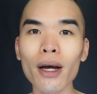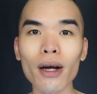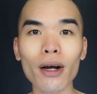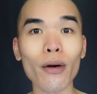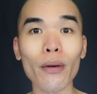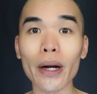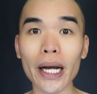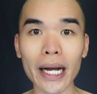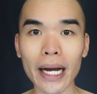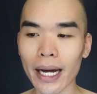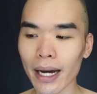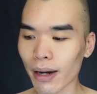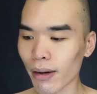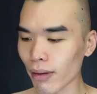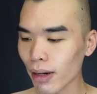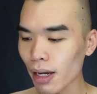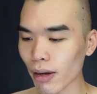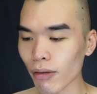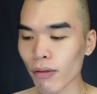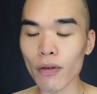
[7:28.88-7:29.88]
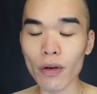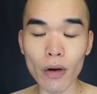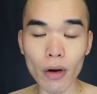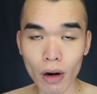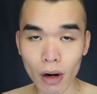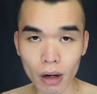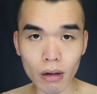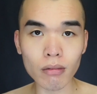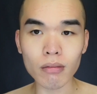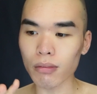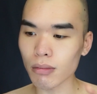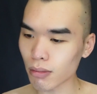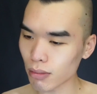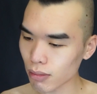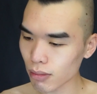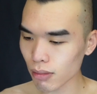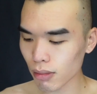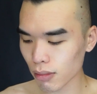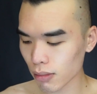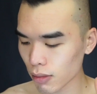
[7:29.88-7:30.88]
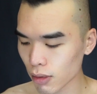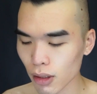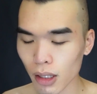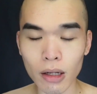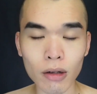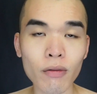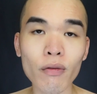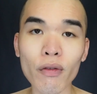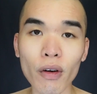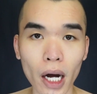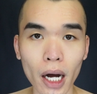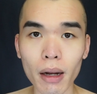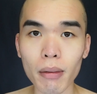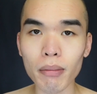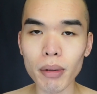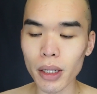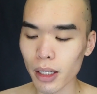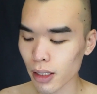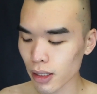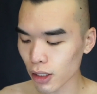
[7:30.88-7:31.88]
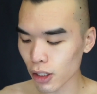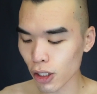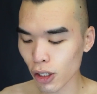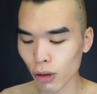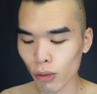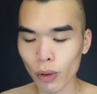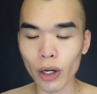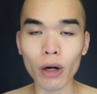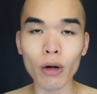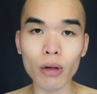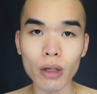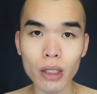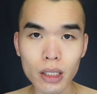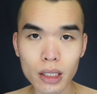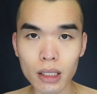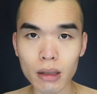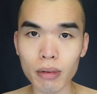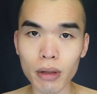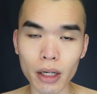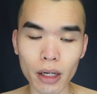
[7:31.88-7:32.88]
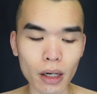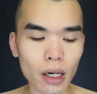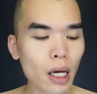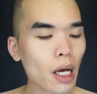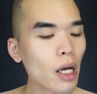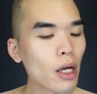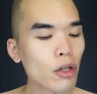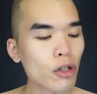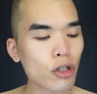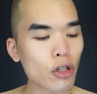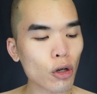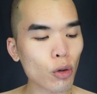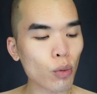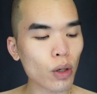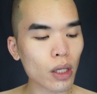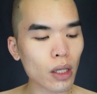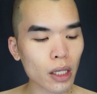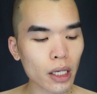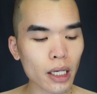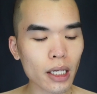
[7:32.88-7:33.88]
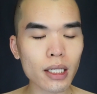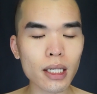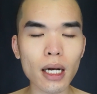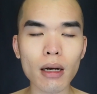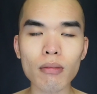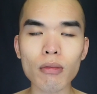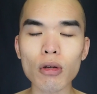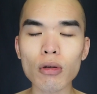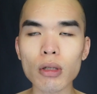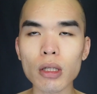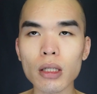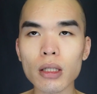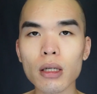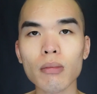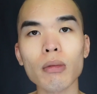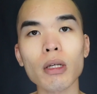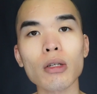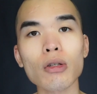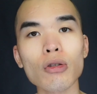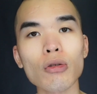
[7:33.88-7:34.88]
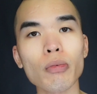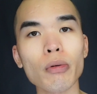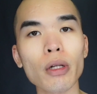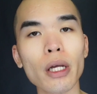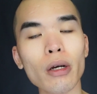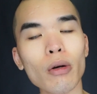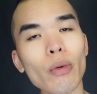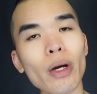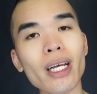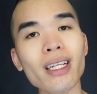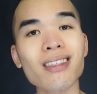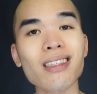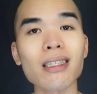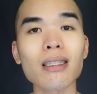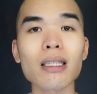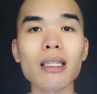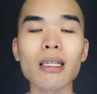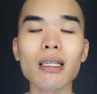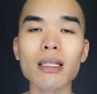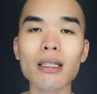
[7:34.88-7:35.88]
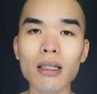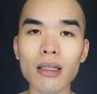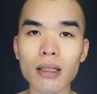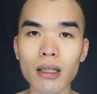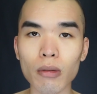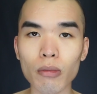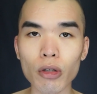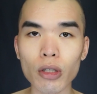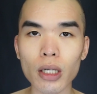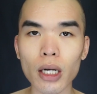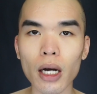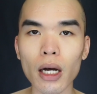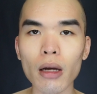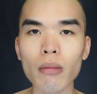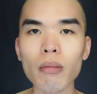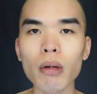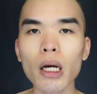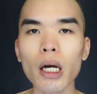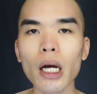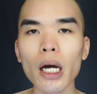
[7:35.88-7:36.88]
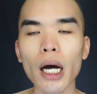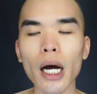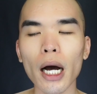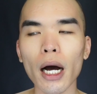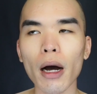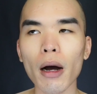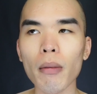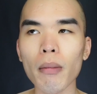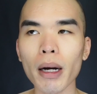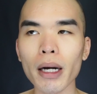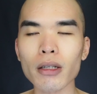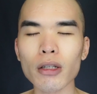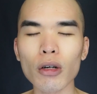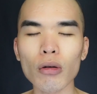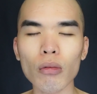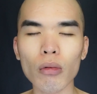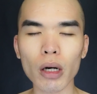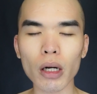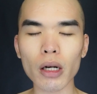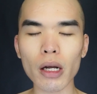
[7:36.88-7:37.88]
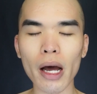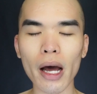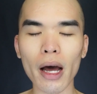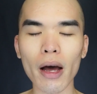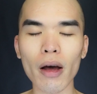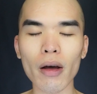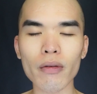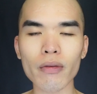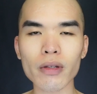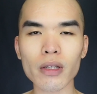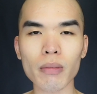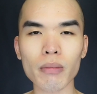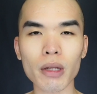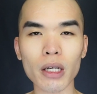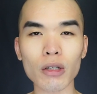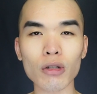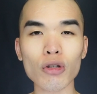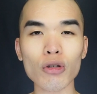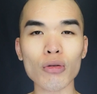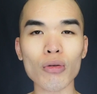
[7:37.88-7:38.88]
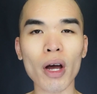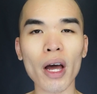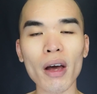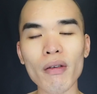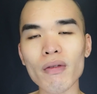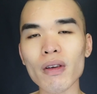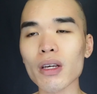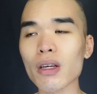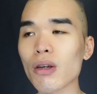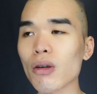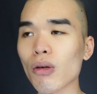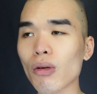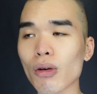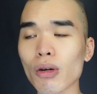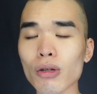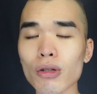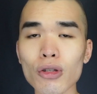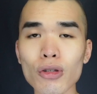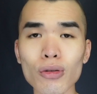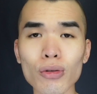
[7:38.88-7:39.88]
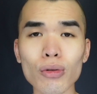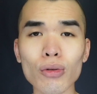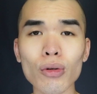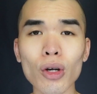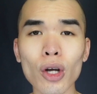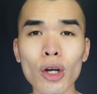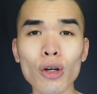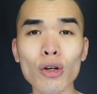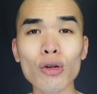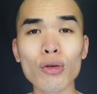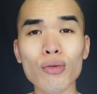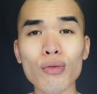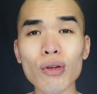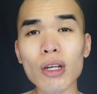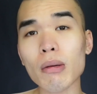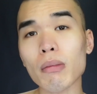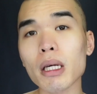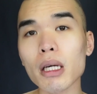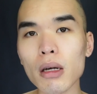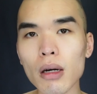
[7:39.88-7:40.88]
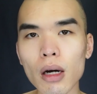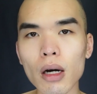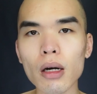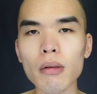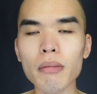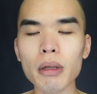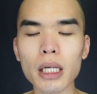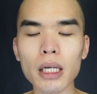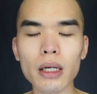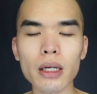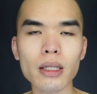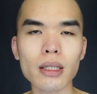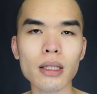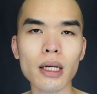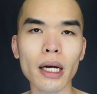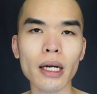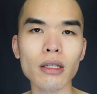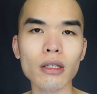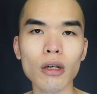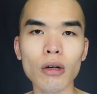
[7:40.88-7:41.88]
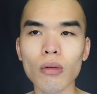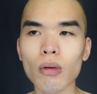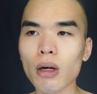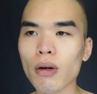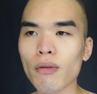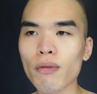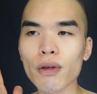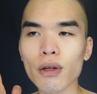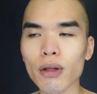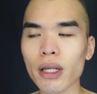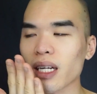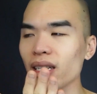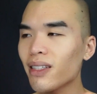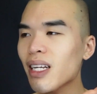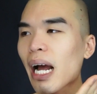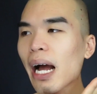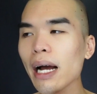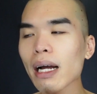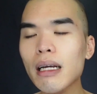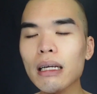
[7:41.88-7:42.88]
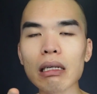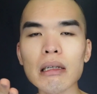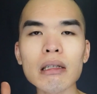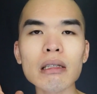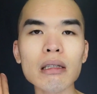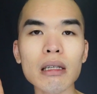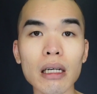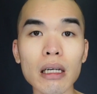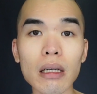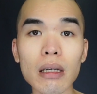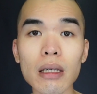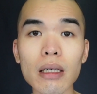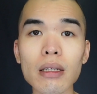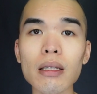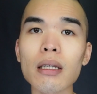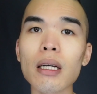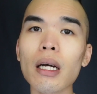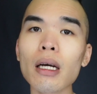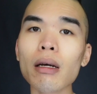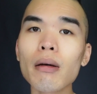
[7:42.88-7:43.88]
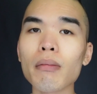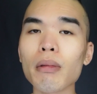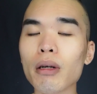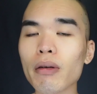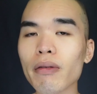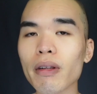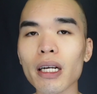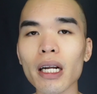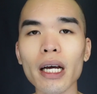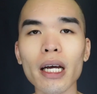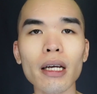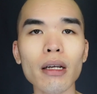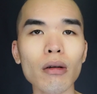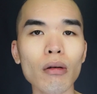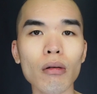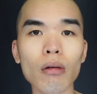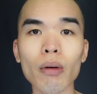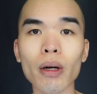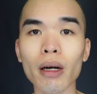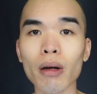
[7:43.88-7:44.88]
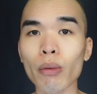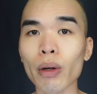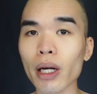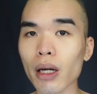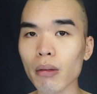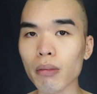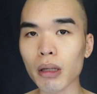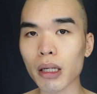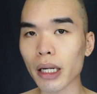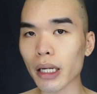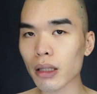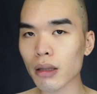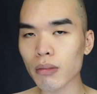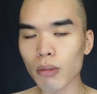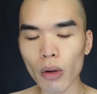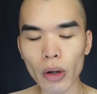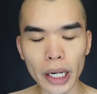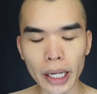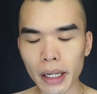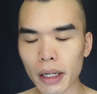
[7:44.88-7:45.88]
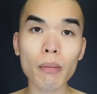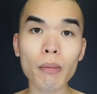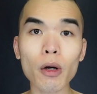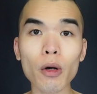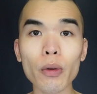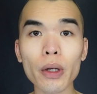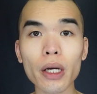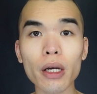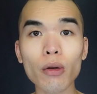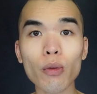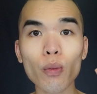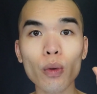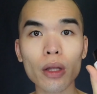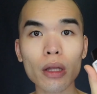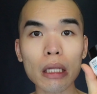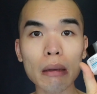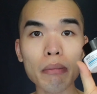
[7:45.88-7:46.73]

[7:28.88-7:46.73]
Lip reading: going out. Now if you are, then fine, but we're going to sleep here. So with this, I'm using something super lightweight since it is the summertime. I don't want to have something too heavy or too creamy on, because I don't want to feel that tacky stickiness middle of the night or when I wake up the next morning. I'm going in with